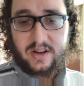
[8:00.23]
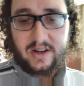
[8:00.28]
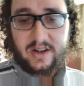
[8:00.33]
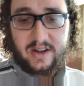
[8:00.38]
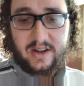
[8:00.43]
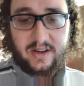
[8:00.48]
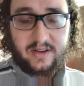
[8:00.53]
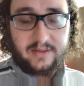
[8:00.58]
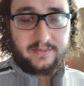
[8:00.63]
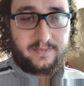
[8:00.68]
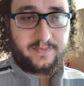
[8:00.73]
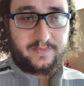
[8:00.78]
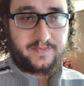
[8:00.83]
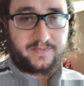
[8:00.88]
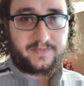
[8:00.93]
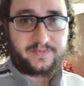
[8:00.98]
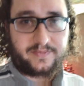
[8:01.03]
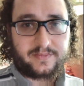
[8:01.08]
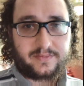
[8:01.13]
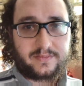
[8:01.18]

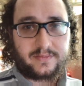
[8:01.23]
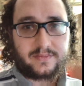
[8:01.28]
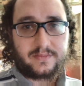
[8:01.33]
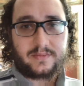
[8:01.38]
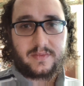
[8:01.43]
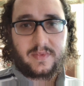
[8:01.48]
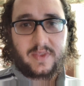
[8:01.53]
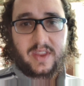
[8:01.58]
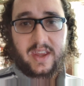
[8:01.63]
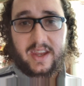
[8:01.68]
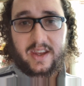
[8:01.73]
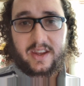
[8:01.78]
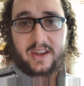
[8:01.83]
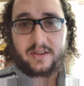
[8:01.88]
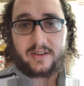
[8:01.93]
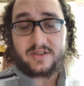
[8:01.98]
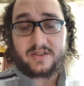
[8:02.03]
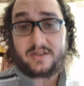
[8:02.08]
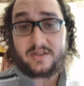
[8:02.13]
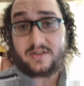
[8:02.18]
Um,
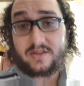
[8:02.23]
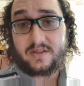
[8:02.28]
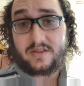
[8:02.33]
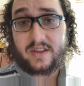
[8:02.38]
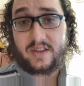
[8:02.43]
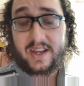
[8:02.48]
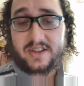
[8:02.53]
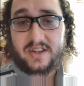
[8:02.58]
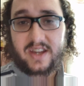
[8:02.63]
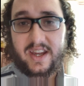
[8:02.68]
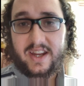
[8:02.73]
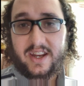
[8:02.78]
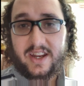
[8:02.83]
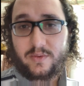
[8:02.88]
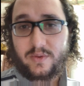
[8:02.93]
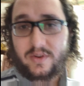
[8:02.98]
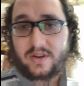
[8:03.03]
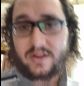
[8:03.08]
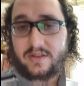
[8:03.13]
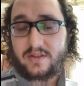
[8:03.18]
thank you, thanks to
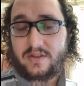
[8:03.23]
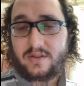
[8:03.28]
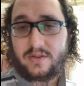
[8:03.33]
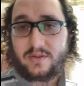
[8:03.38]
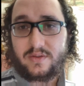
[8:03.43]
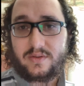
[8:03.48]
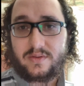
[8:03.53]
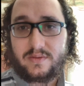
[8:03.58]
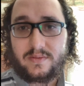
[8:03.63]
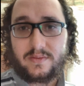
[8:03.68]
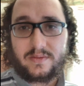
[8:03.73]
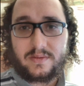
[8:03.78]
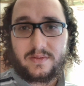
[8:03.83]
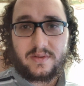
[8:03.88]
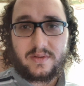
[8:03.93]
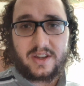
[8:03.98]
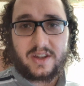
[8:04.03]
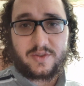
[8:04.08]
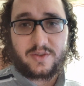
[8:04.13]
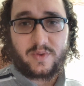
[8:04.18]
anyone who
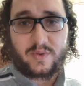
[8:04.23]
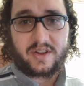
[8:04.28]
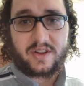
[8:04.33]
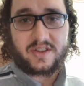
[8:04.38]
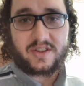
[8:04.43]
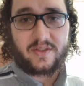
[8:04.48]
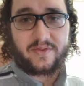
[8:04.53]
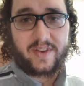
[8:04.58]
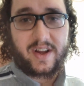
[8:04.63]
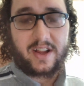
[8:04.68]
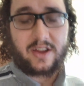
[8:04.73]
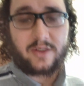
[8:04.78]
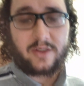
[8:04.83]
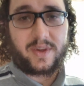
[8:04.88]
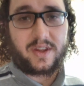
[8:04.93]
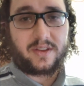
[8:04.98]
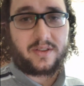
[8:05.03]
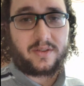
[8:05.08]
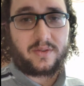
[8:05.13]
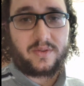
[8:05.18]
is willing to
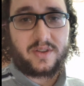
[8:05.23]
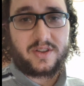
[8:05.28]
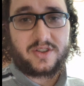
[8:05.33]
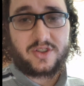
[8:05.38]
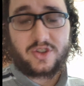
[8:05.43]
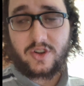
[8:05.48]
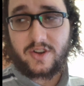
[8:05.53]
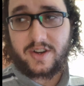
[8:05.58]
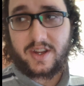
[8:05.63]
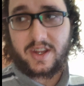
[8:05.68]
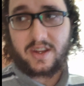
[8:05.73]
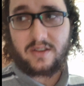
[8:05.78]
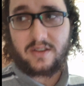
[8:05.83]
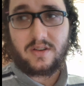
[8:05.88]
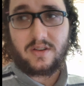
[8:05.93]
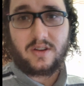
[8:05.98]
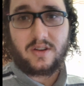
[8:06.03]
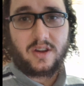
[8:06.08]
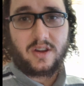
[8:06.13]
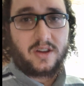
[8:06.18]
follow me through this
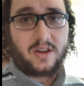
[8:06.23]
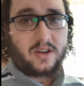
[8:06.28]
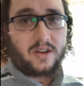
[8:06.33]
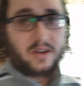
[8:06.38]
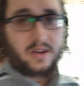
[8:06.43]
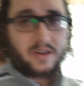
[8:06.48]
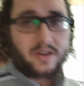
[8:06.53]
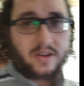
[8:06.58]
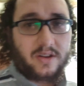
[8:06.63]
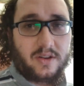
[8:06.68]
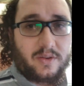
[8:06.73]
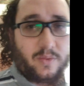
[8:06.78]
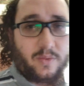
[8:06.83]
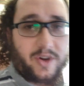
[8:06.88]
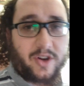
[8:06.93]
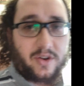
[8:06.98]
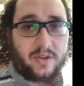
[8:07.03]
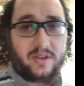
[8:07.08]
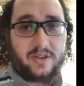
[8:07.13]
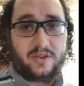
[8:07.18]
journey.
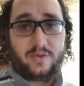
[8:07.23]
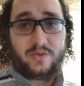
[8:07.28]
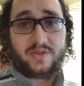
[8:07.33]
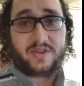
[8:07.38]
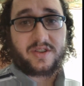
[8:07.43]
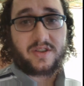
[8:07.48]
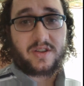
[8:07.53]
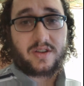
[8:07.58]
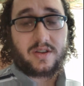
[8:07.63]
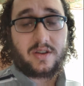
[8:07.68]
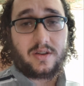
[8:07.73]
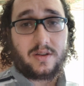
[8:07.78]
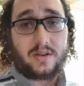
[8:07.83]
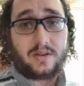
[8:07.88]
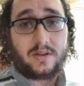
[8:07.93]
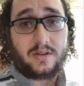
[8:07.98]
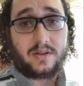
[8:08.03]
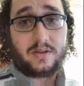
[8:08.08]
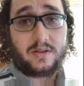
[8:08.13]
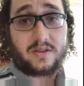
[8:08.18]
Win or lose,
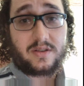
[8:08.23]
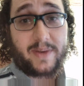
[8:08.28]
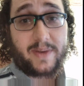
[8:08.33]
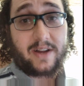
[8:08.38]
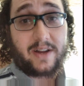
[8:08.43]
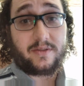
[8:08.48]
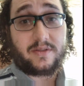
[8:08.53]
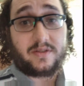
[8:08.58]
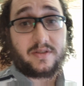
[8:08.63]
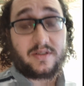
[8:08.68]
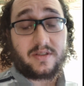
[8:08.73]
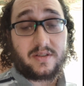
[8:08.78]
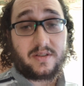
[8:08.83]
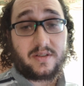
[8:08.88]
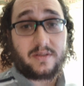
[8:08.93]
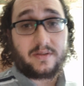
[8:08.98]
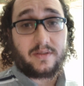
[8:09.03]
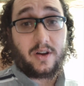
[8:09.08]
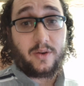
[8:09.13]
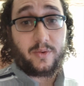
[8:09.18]
it's about
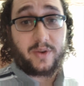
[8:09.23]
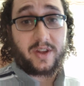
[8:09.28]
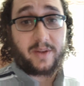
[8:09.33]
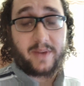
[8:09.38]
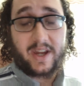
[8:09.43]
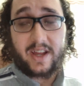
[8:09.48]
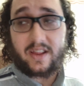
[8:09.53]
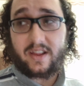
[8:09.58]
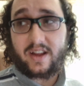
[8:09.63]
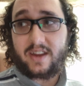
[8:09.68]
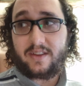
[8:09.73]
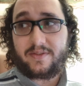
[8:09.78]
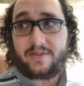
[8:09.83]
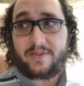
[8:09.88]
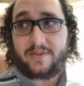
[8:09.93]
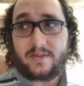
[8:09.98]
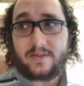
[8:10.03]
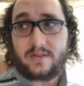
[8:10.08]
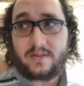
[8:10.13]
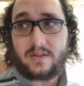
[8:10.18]
owning my
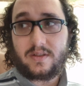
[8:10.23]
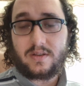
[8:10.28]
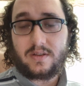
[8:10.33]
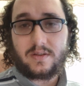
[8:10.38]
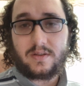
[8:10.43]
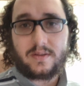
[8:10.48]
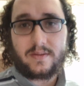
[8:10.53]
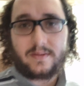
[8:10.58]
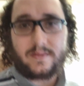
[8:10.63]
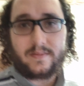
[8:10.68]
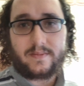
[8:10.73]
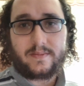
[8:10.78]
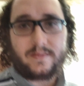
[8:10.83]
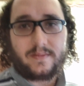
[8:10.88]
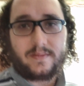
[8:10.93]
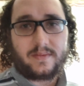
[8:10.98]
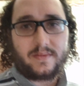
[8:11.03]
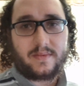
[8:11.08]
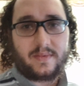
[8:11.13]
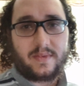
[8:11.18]
life.
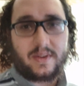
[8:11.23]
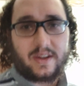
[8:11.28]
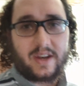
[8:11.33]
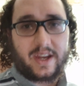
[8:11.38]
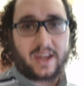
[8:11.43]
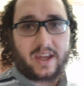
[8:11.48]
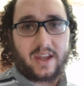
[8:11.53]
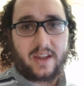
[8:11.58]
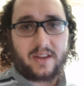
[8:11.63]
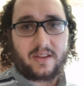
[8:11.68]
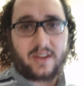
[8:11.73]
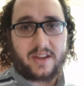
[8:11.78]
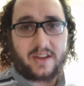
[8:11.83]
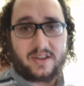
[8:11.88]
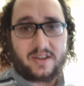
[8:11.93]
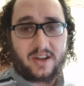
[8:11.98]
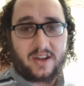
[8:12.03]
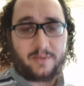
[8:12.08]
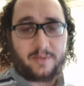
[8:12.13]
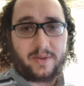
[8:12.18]
And I can't
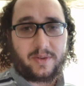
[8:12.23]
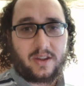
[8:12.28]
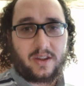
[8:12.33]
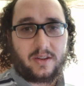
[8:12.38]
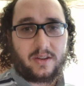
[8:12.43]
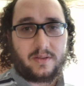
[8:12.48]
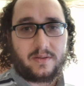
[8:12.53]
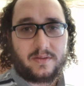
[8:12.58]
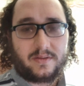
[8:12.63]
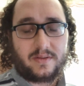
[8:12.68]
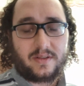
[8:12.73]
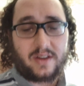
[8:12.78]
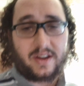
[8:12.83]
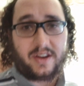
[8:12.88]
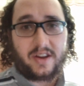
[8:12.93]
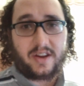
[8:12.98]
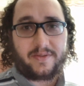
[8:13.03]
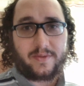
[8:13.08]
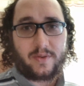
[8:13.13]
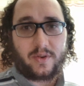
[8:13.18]
thank D D P
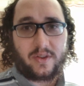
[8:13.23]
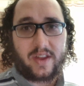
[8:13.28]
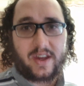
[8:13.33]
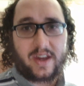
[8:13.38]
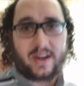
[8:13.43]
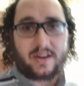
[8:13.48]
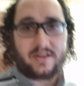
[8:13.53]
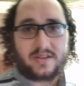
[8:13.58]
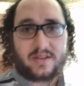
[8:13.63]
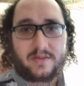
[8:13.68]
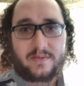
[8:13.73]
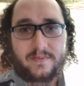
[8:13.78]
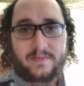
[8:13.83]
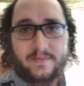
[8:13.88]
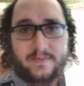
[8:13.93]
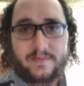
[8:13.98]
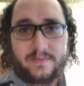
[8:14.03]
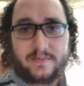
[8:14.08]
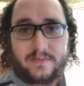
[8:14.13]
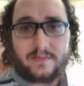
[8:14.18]
enough for that.